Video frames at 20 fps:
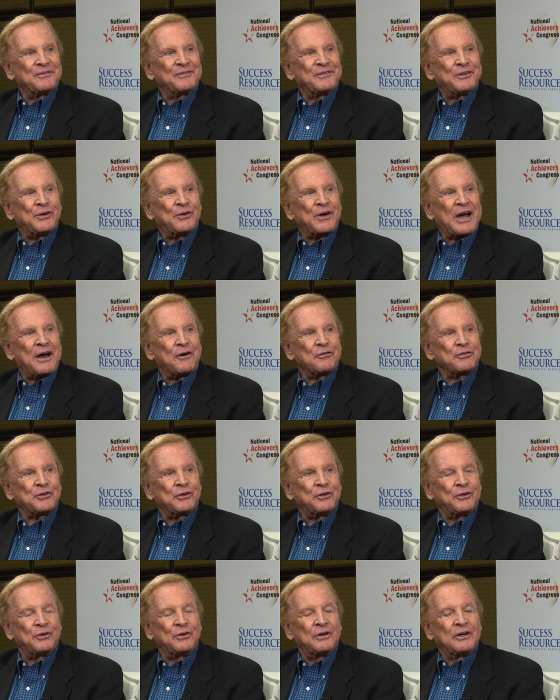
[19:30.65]
You have
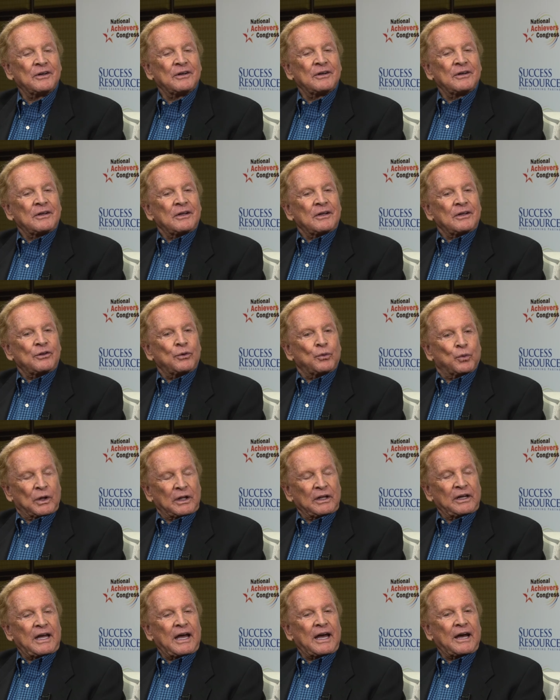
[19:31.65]
to, you
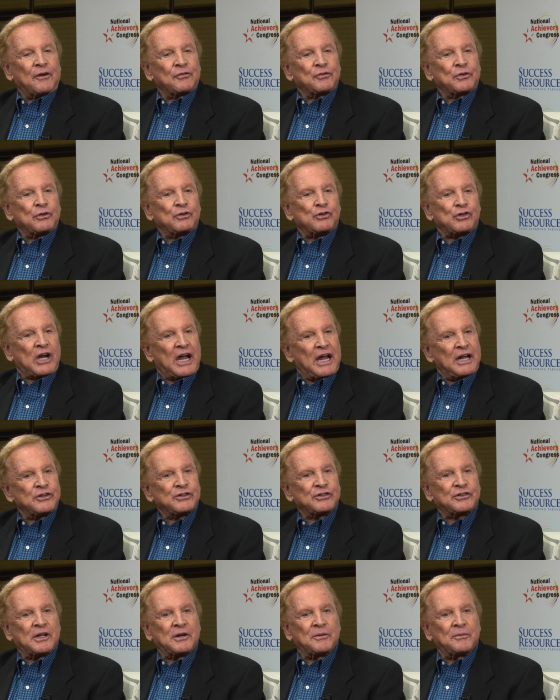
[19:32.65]
really have to
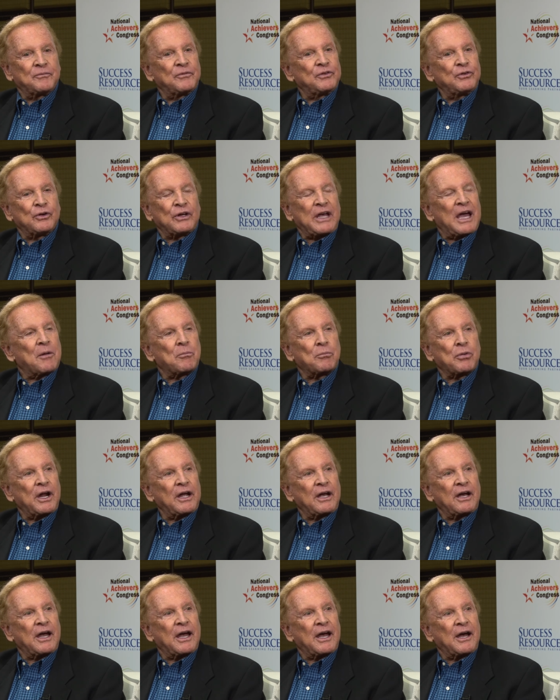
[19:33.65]
change them. You can't
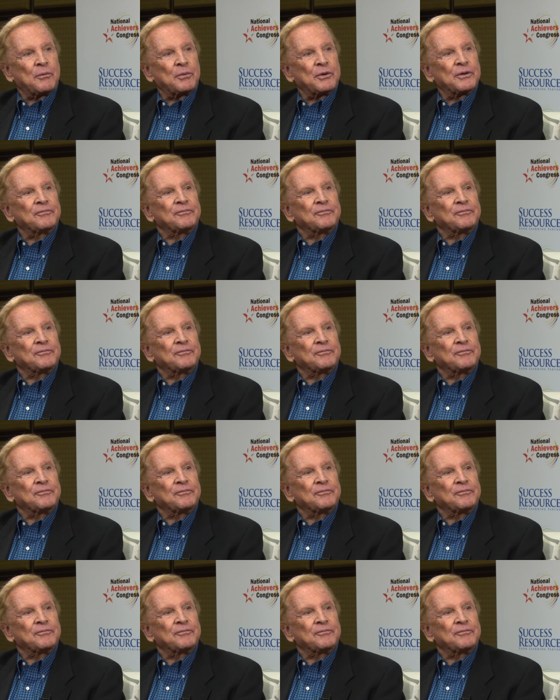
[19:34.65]
break mm. a habit.